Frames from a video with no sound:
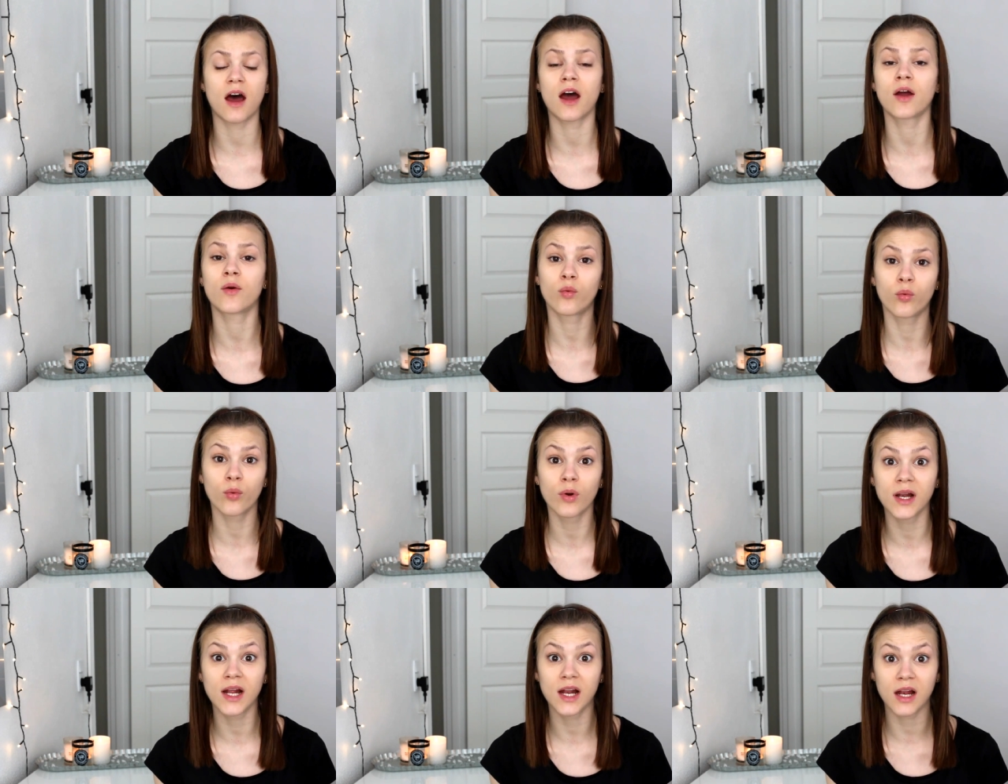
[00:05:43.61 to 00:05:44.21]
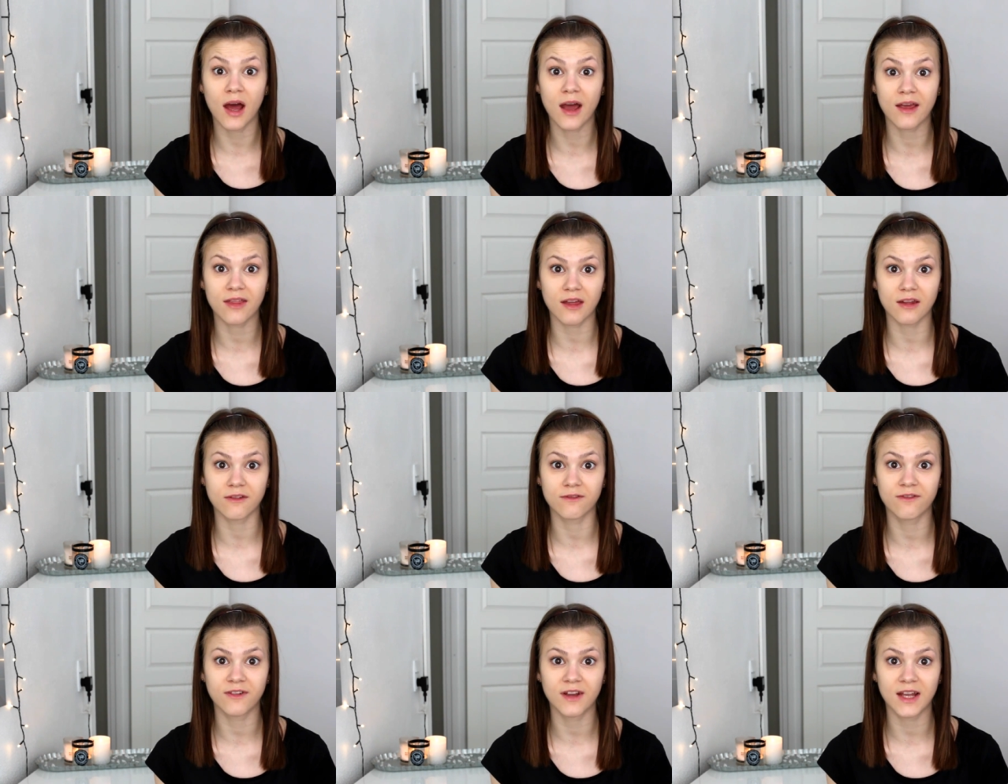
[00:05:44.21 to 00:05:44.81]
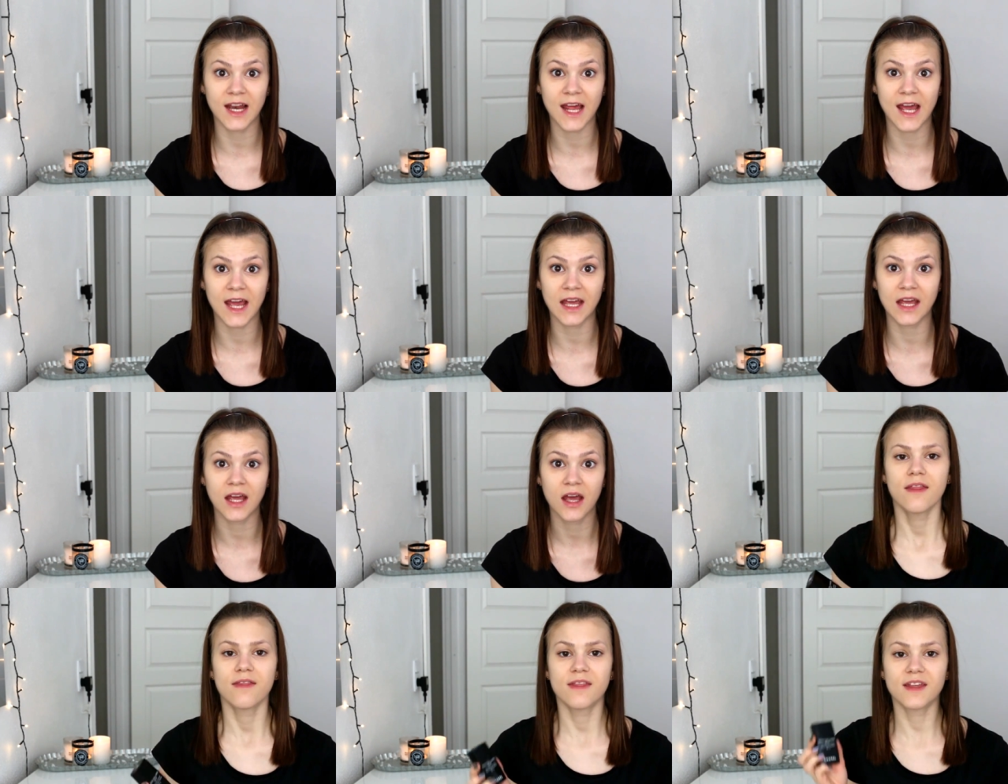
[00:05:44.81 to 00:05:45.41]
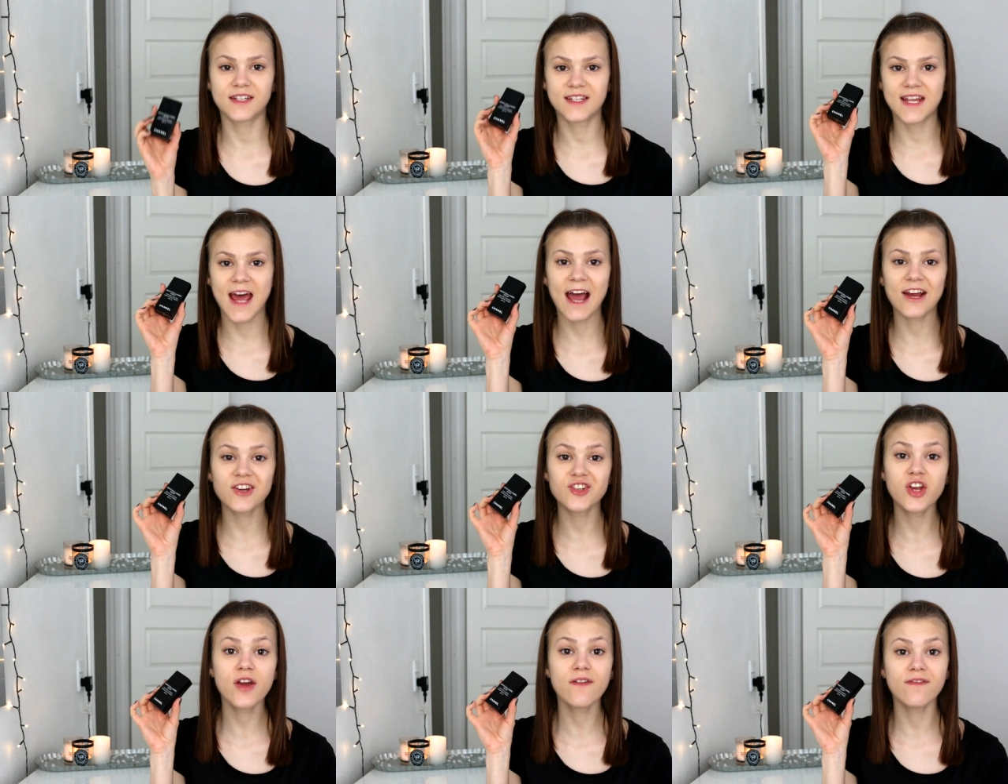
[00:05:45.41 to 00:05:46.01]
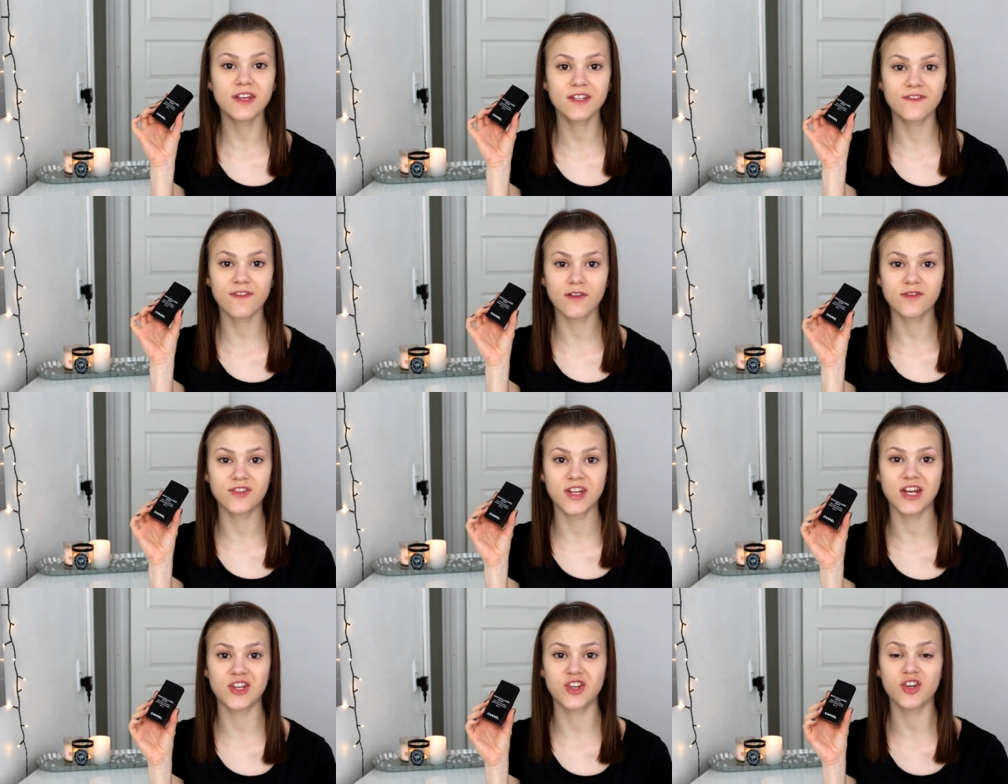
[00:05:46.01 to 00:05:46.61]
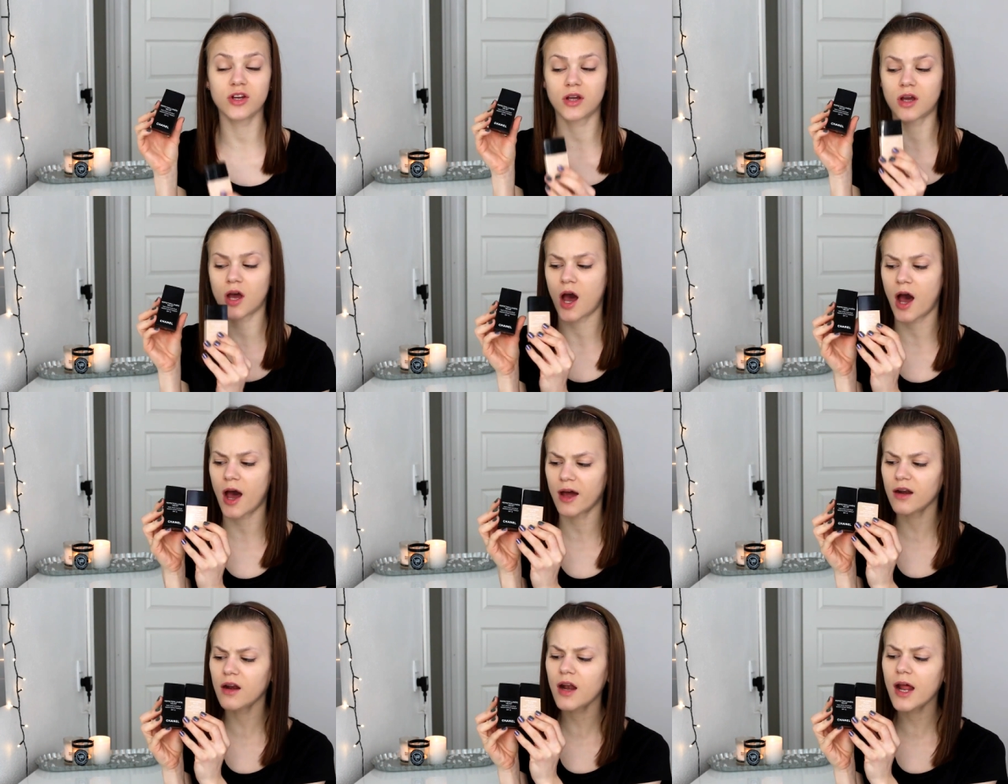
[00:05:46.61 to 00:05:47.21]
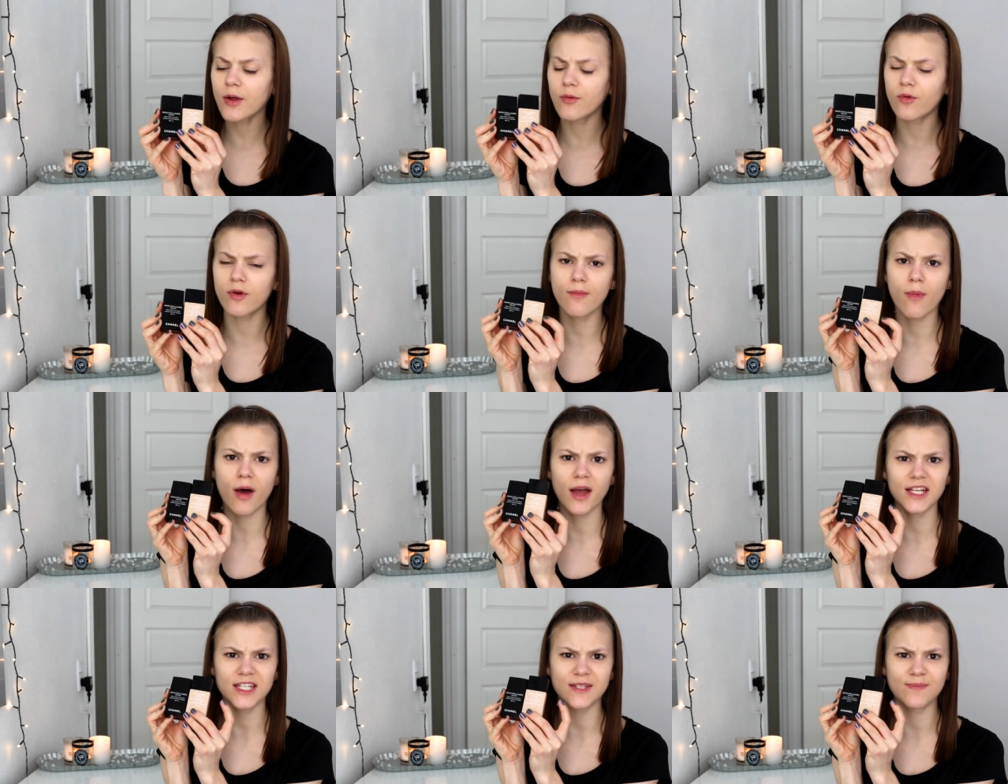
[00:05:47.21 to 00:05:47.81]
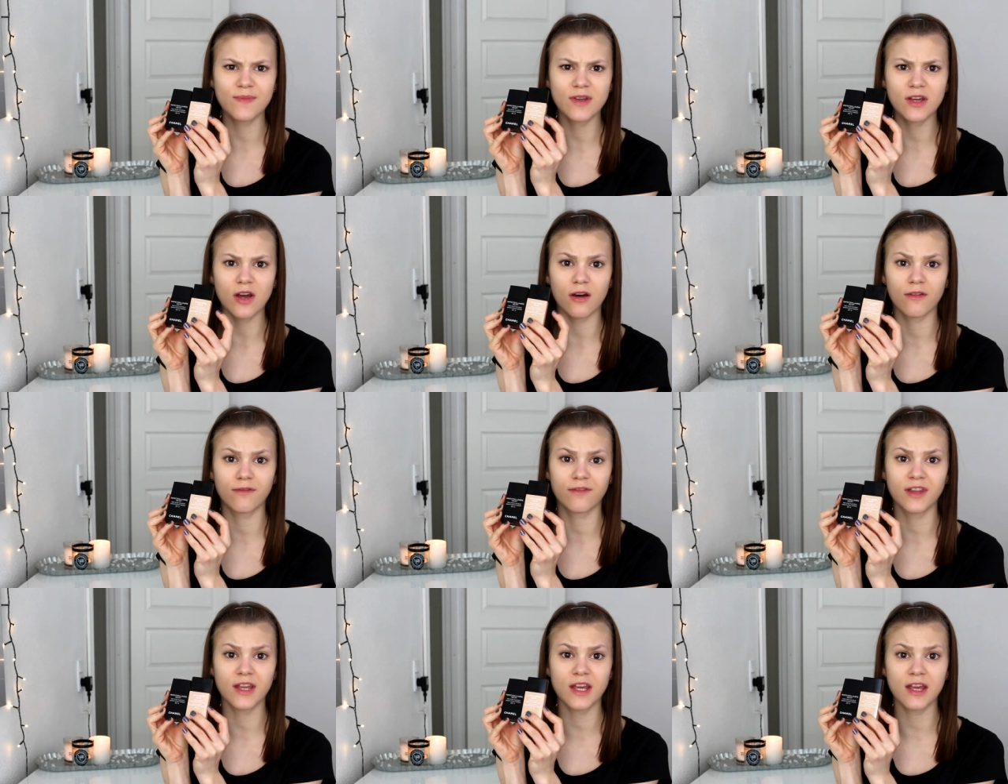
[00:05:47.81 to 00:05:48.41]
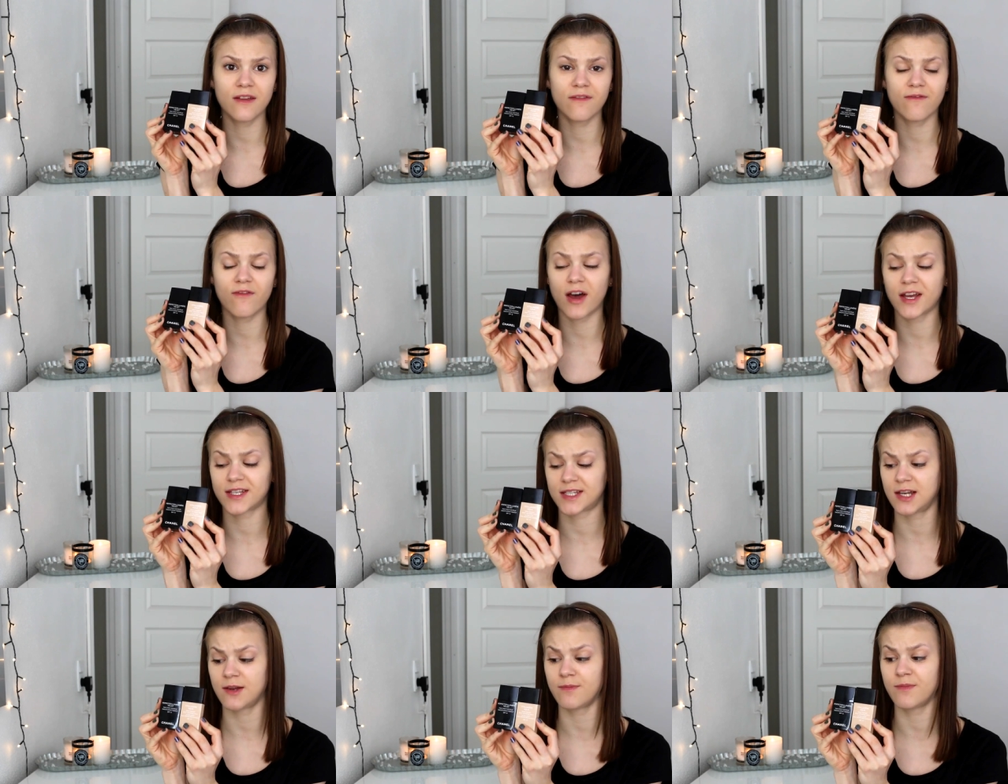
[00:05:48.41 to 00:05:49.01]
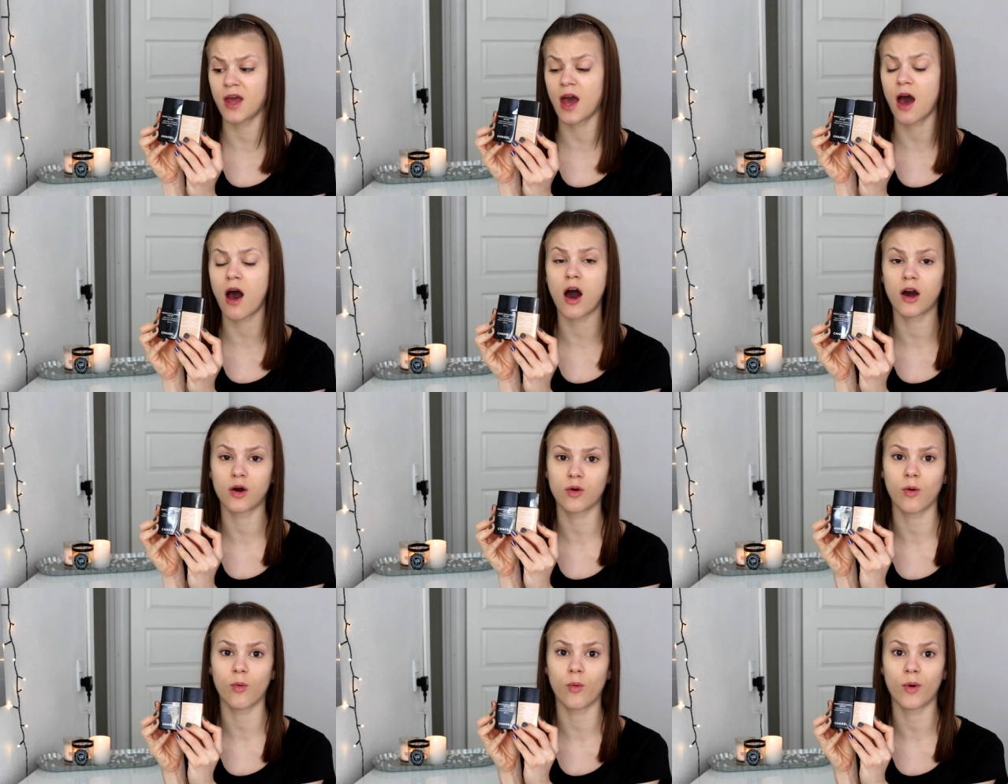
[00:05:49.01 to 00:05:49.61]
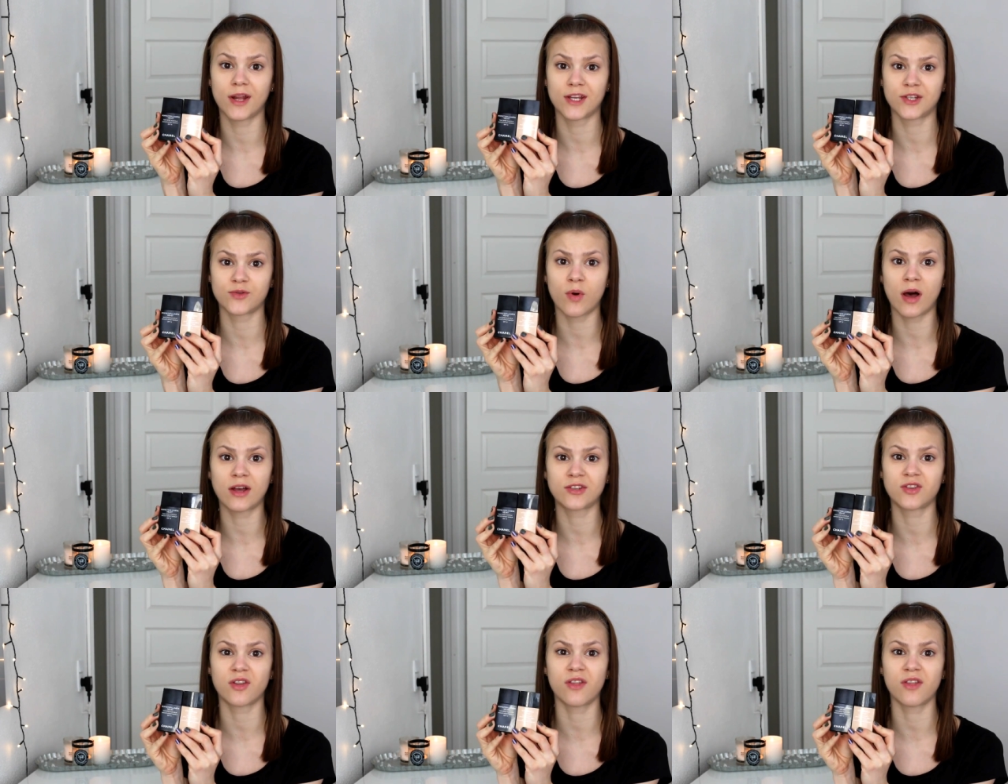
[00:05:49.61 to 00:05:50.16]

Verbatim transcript: I really like that feeling. The texture of this foundation kind of like reminds me of the Vitalumiere Aqua one as well.